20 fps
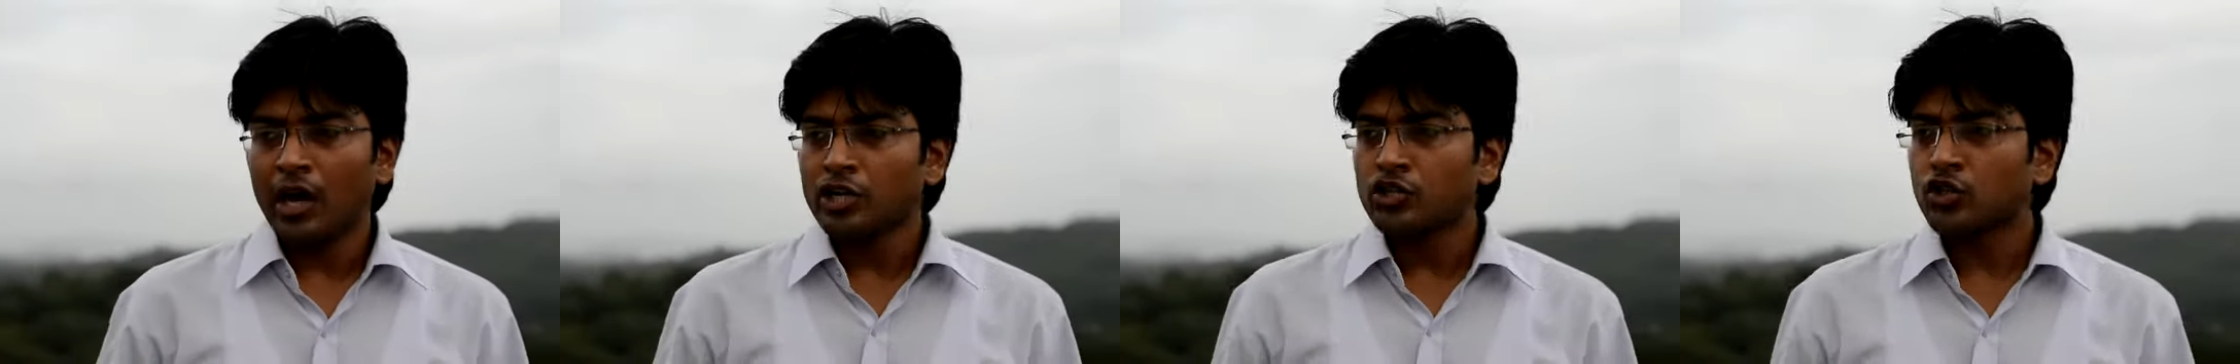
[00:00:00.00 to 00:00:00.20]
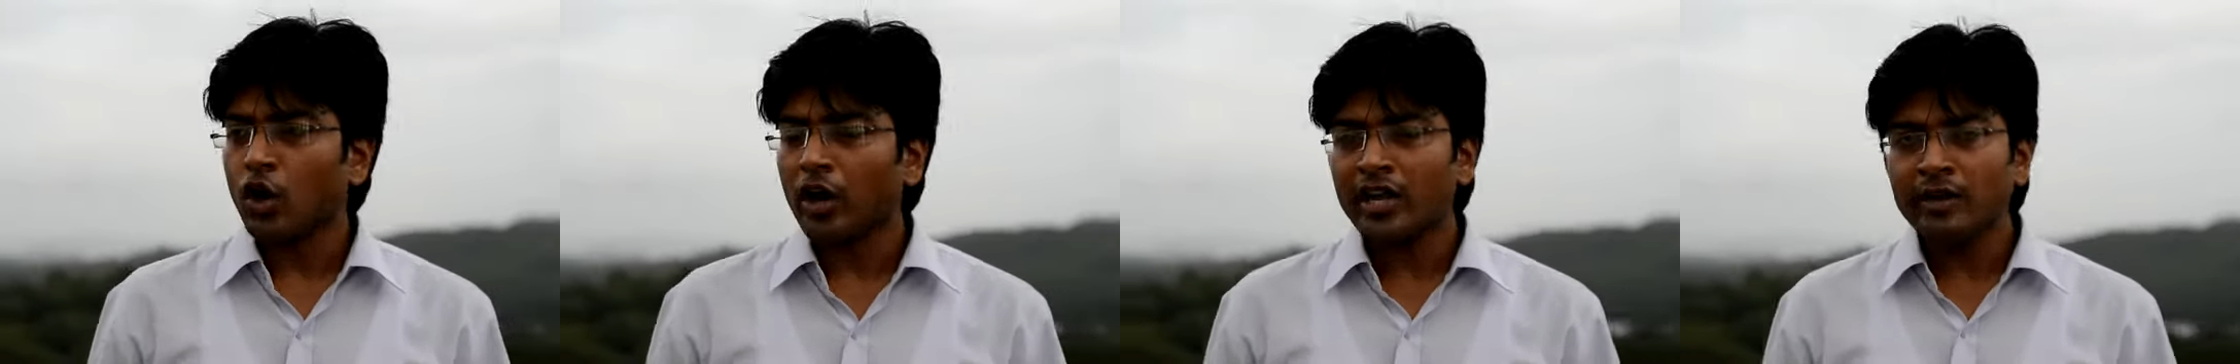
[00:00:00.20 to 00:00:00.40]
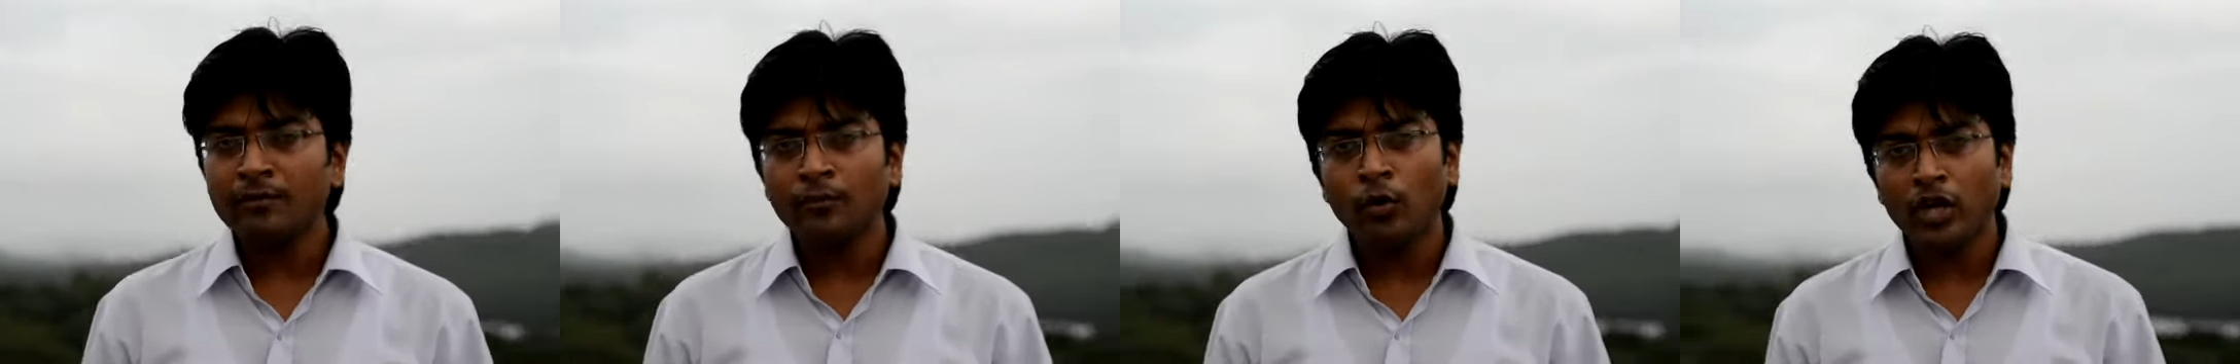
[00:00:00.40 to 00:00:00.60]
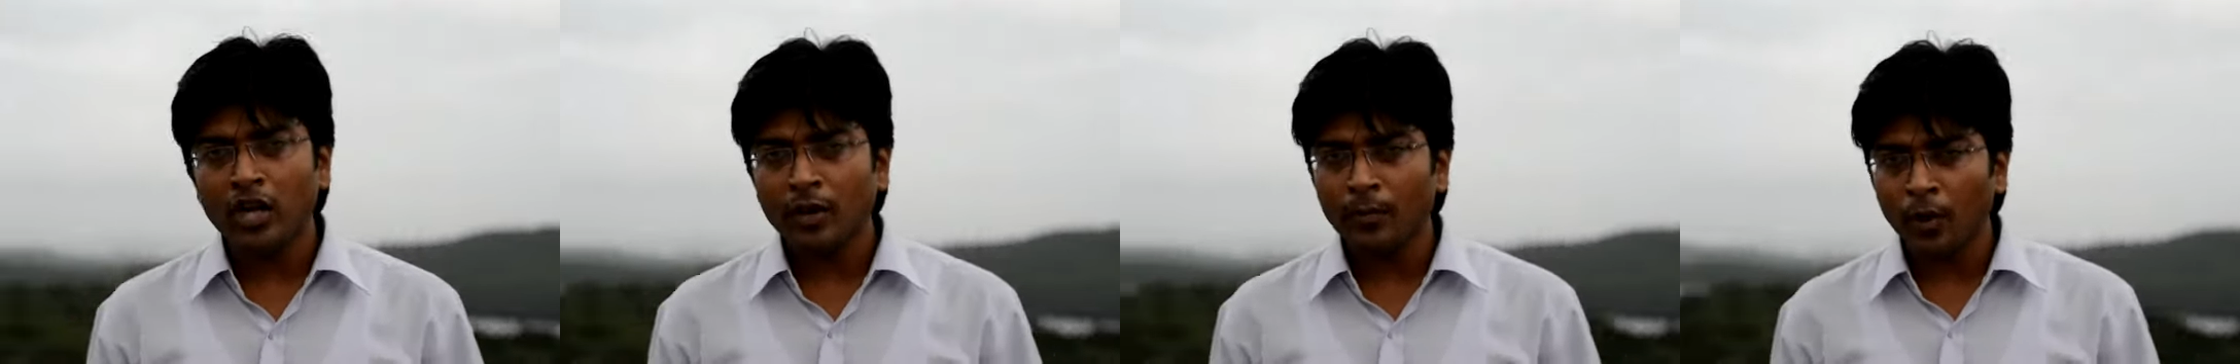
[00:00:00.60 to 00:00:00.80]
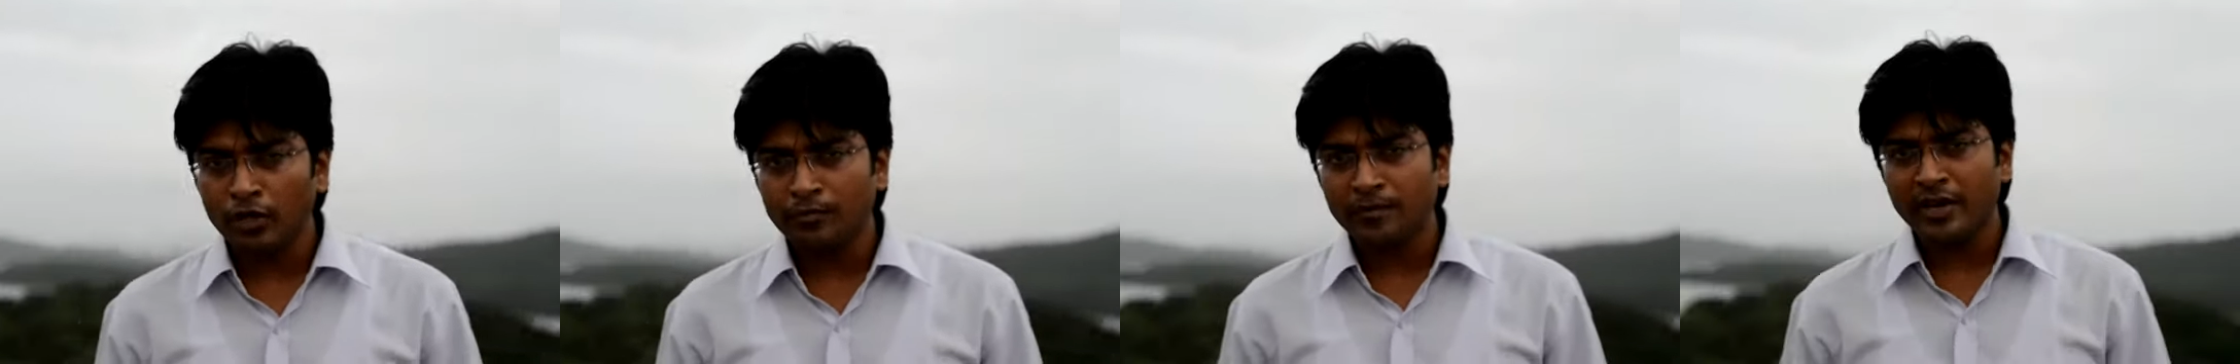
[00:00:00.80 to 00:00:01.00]
Talking more
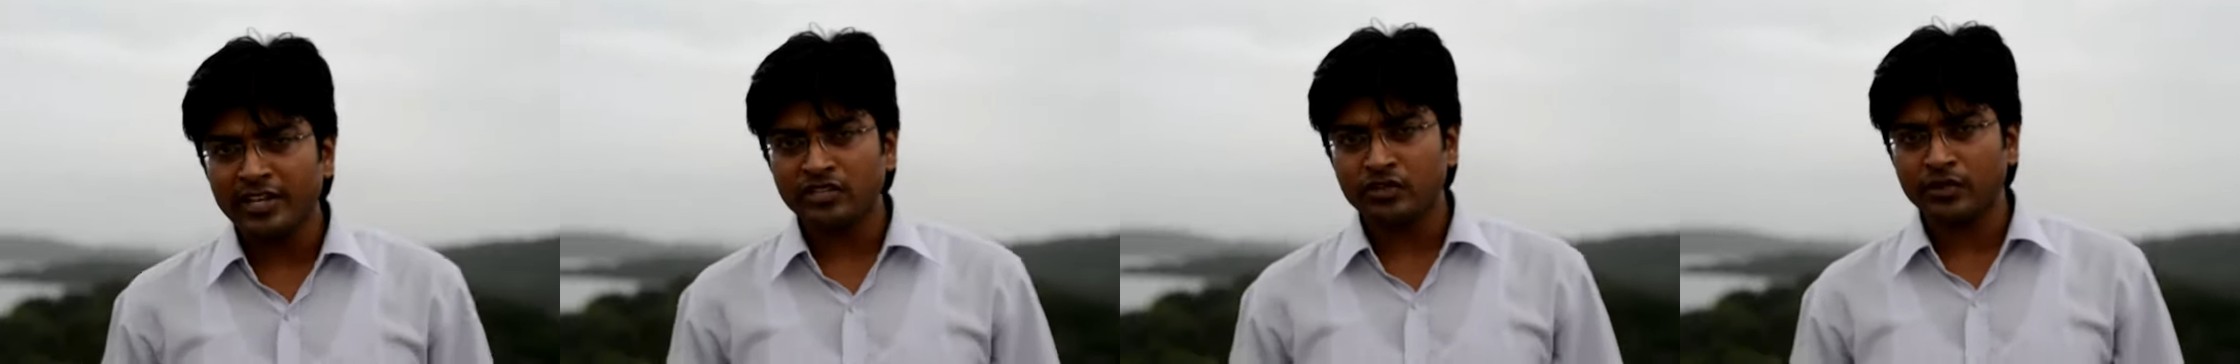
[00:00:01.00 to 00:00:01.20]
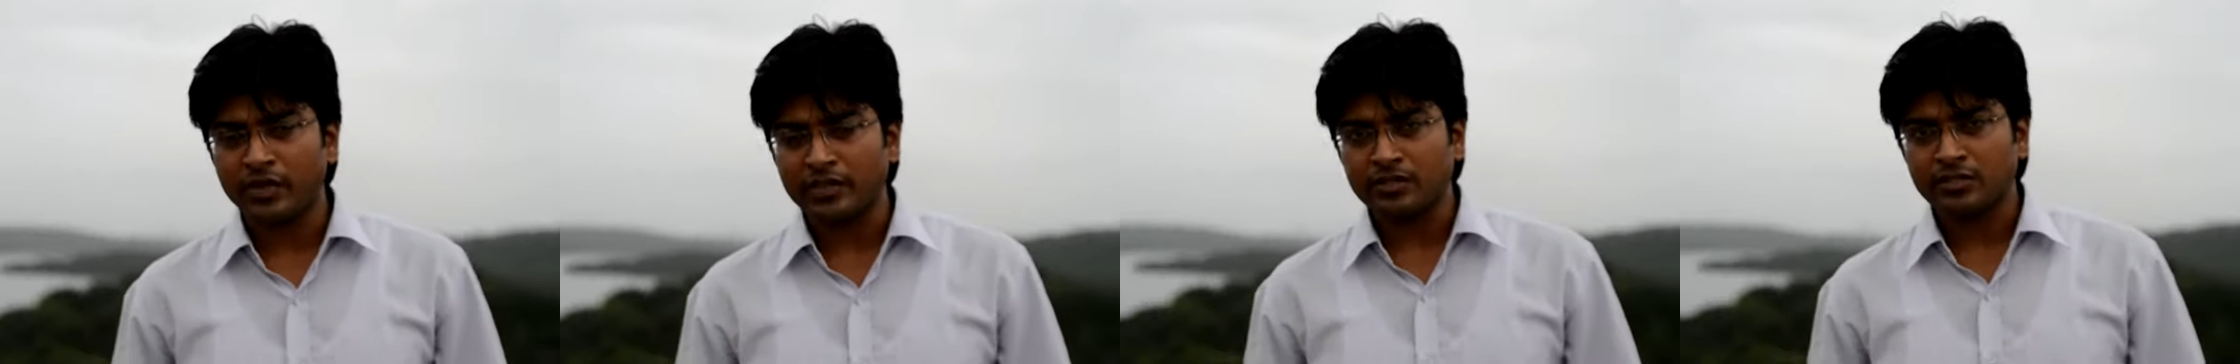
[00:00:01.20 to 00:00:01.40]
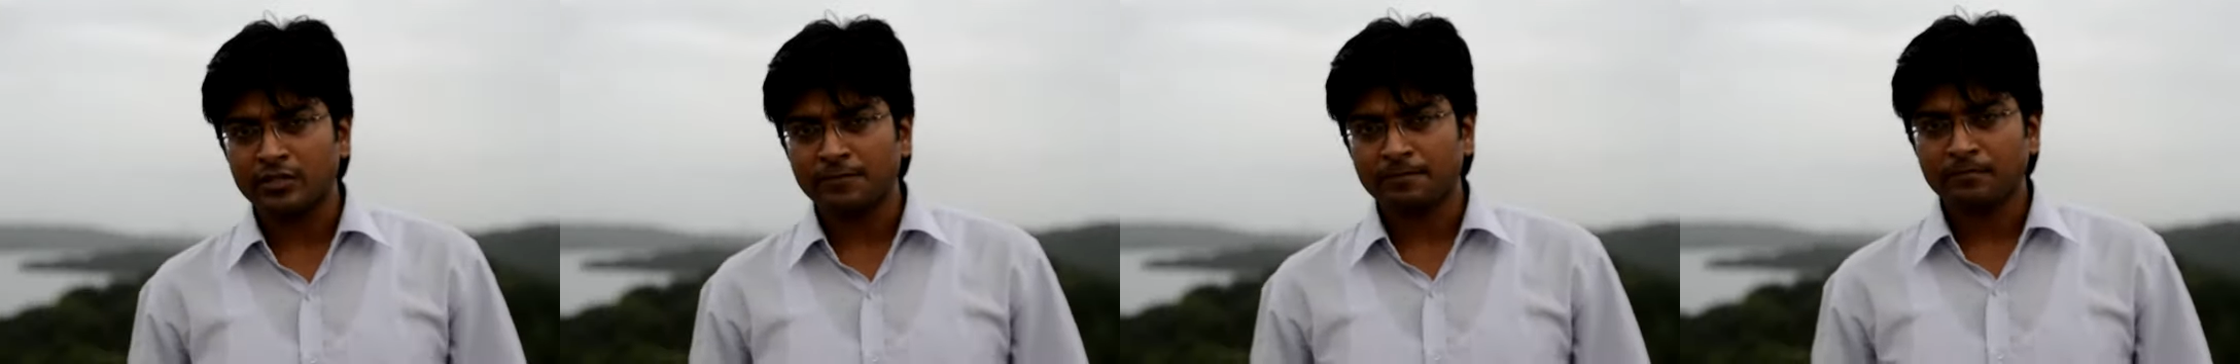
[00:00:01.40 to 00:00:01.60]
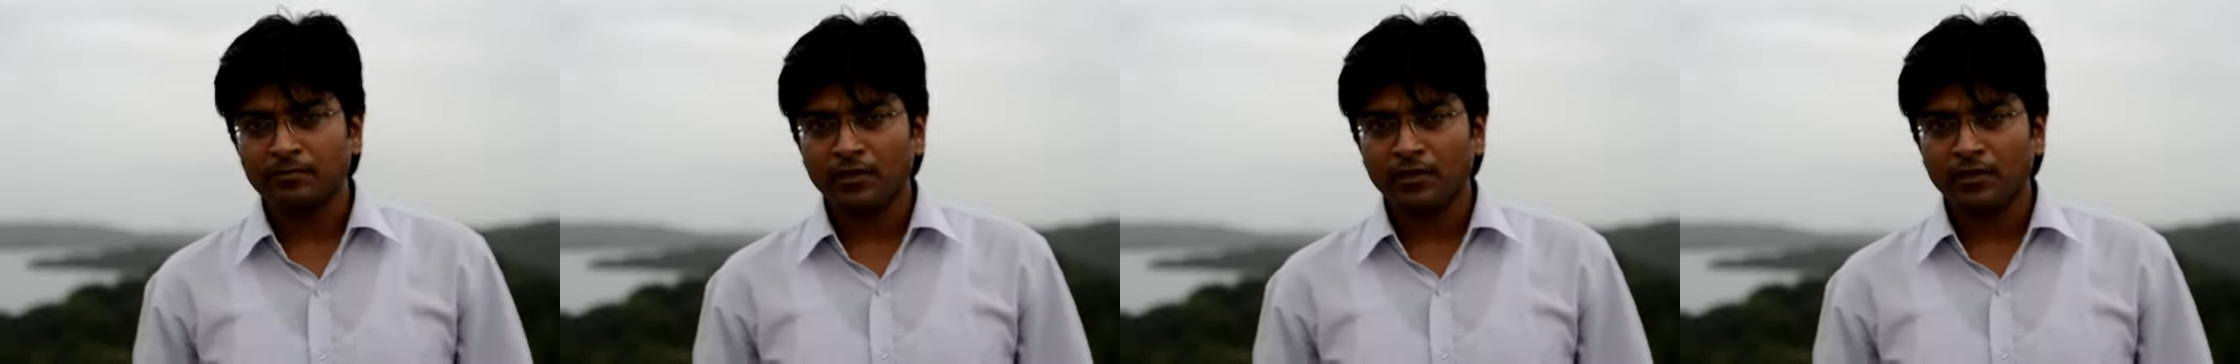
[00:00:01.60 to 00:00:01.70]
about my strengths,